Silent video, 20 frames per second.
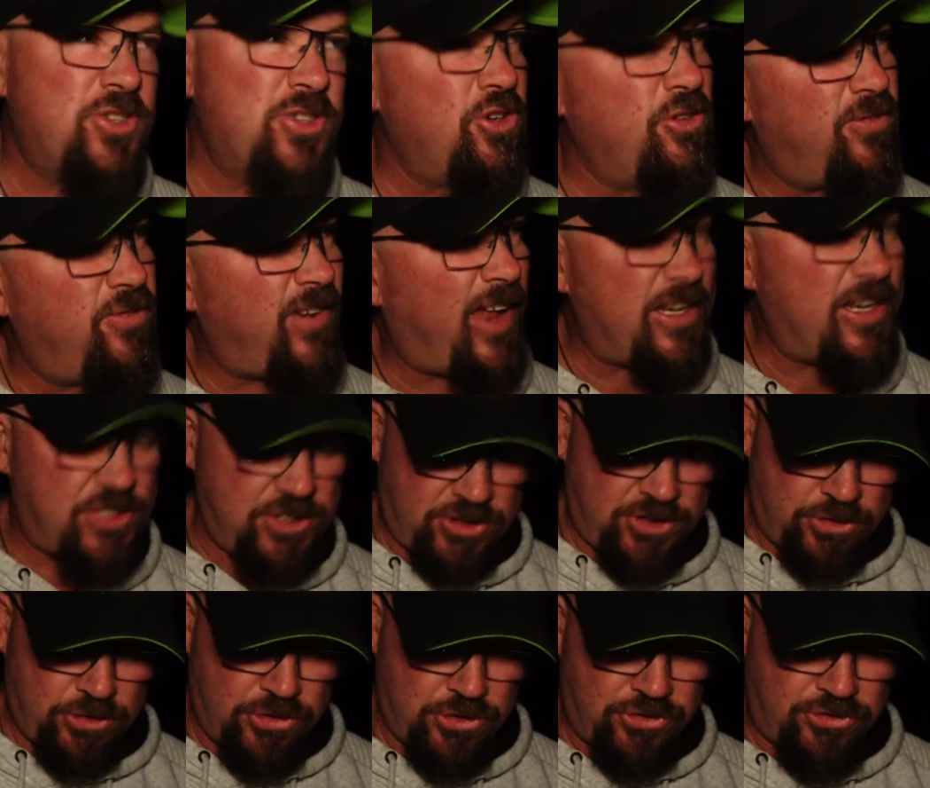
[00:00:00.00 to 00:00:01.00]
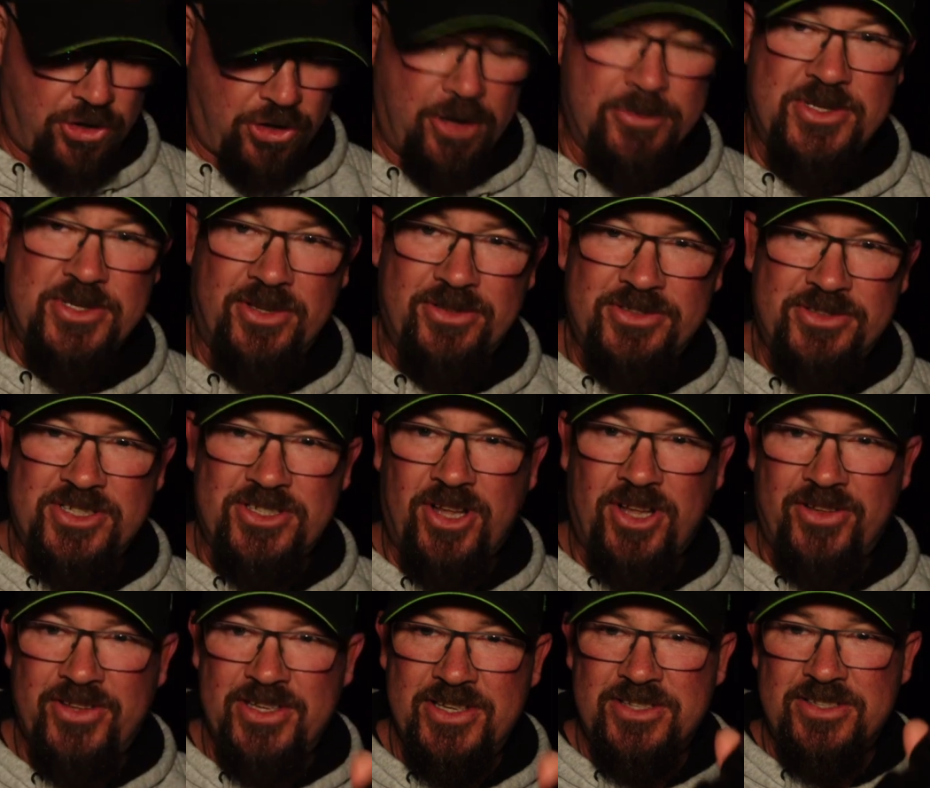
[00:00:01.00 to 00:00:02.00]
two flashes, two strobes, just
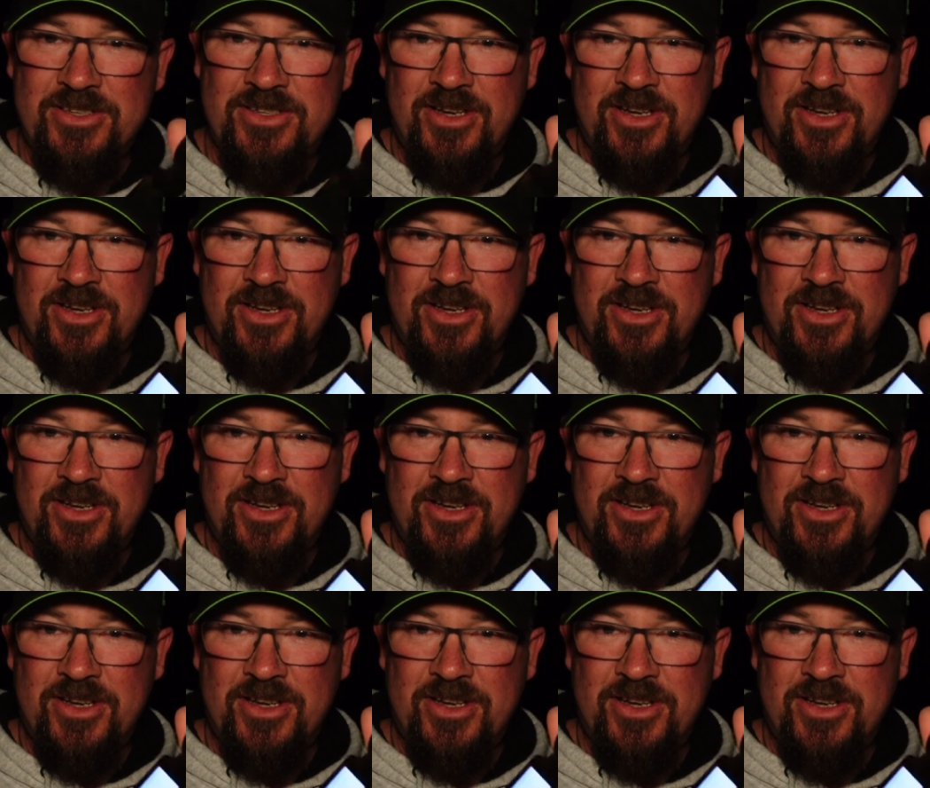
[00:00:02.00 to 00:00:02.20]
like this.